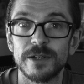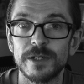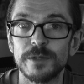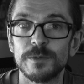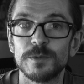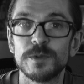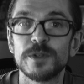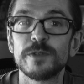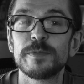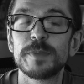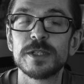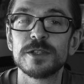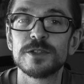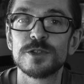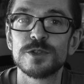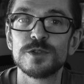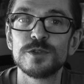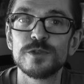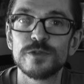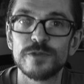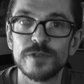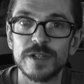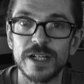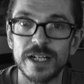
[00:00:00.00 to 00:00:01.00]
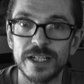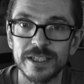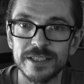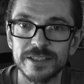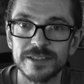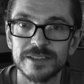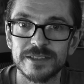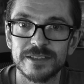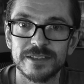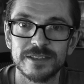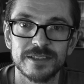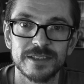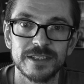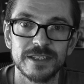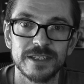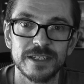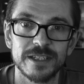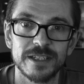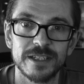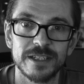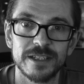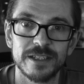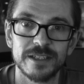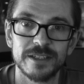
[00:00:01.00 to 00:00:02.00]
it would have been too fast
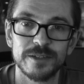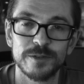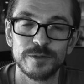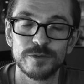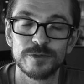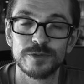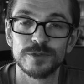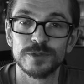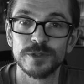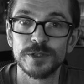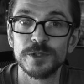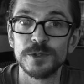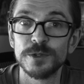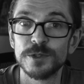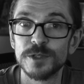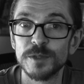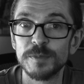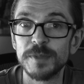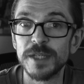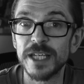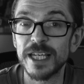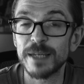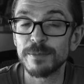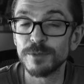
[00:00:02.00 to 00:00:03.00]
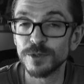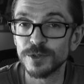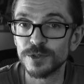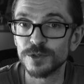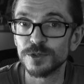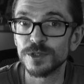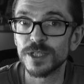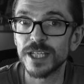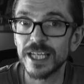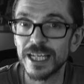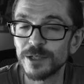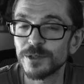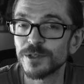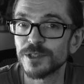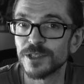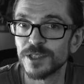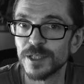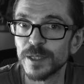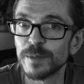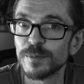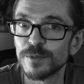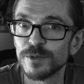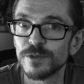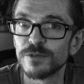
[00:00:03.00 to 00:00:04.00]
for you to be able to count the
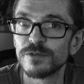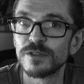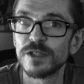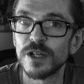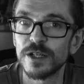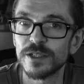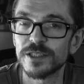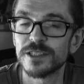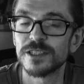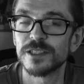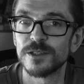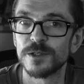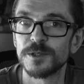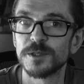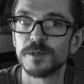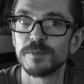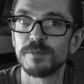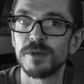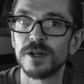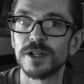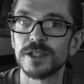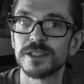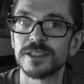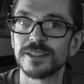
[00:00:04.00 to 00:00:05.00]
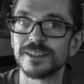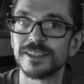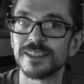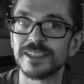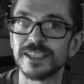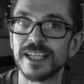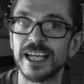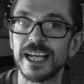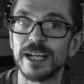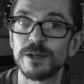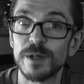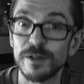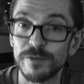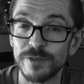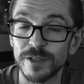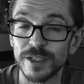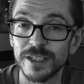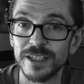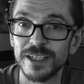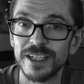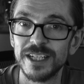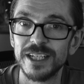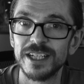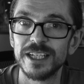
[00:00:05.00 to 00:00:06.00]
number of dots in those boxes.
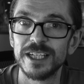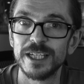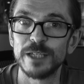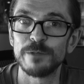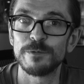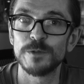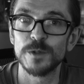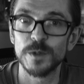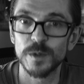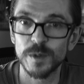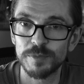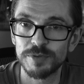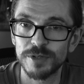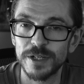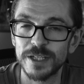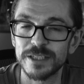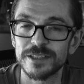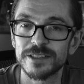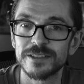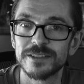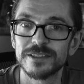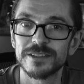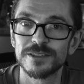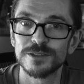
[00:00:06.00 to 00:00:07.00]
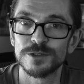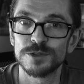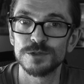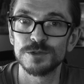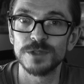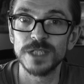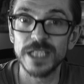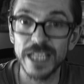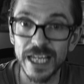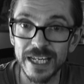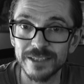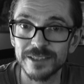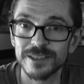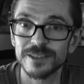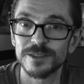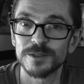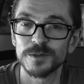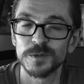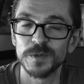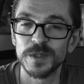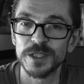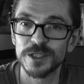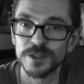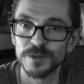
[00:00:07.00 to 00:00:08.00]
However, if you were pressed to
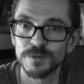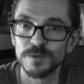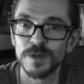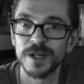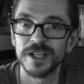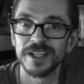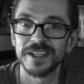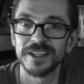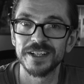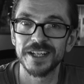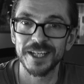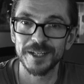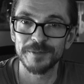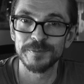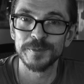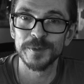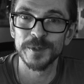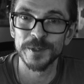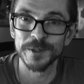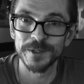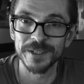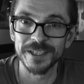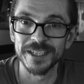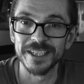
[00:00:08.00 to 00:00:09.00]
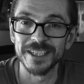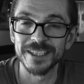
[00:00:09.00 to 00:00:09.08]
guess which one had more in